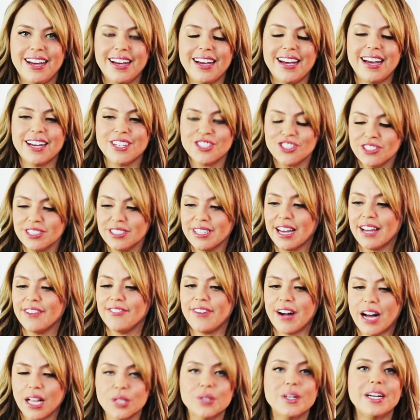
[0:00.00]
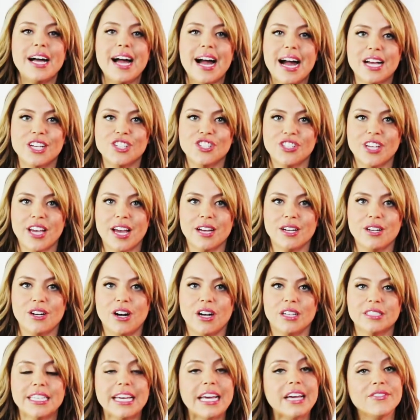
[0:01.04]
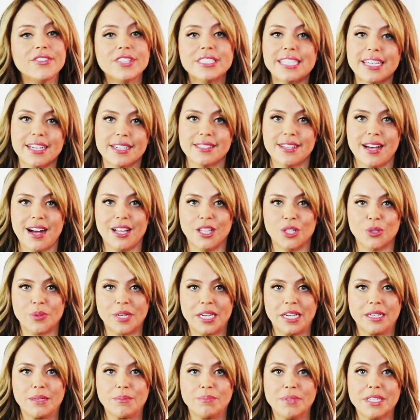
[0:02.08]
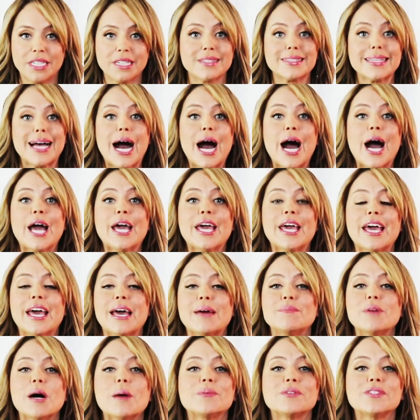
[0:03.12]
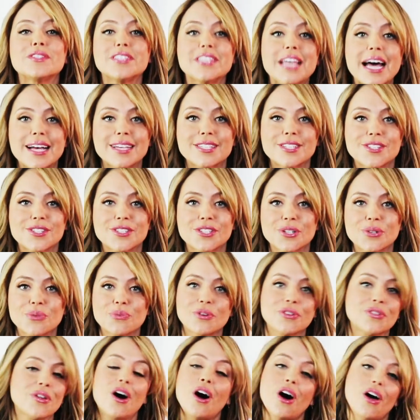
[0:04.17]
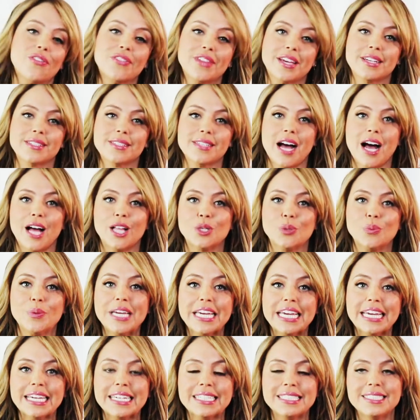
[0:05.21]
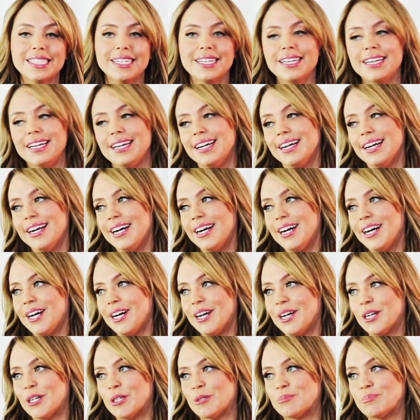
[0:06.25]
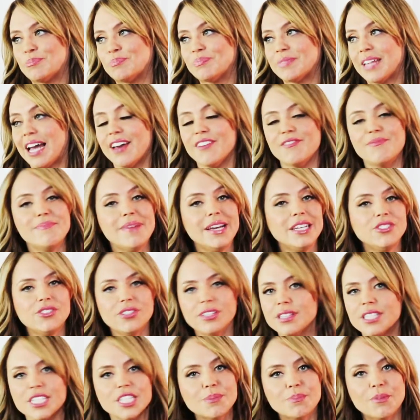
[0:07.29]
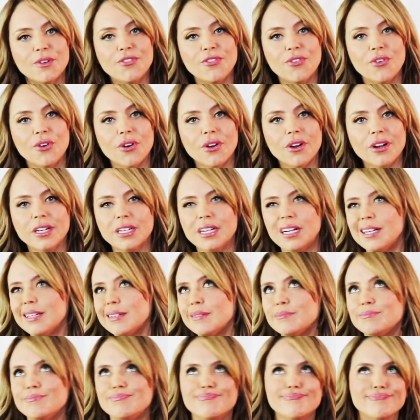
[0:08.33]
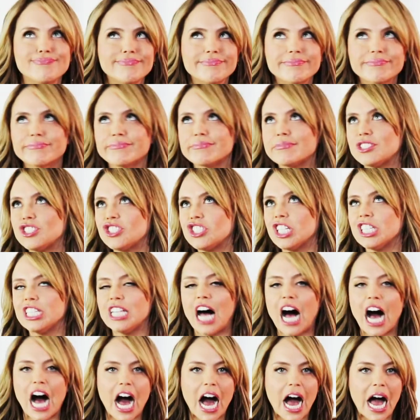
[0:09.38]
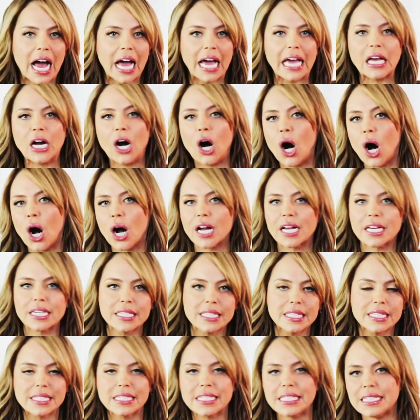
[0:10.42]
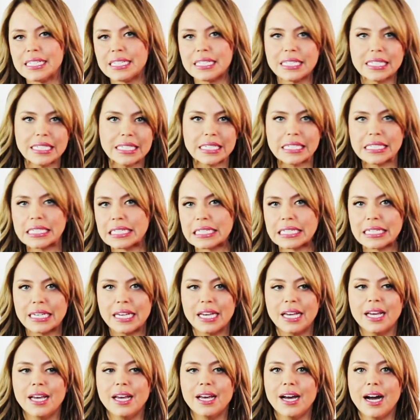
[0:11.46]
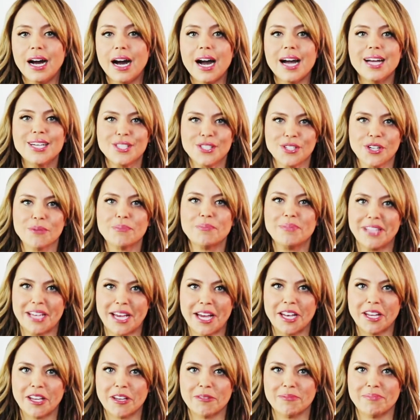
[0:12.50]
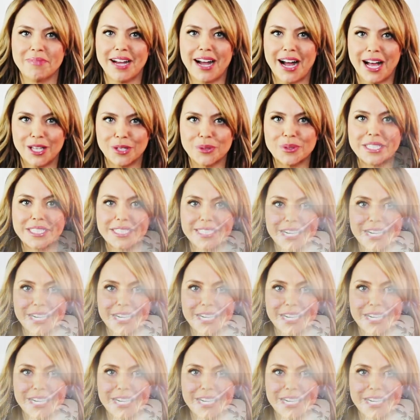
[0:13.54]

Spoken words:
Actually, I follow a hashtag called Everyday is Halloween because I am obsessed with all things Halloween. I've mentioned this before, come July, August, I start planning my Halloween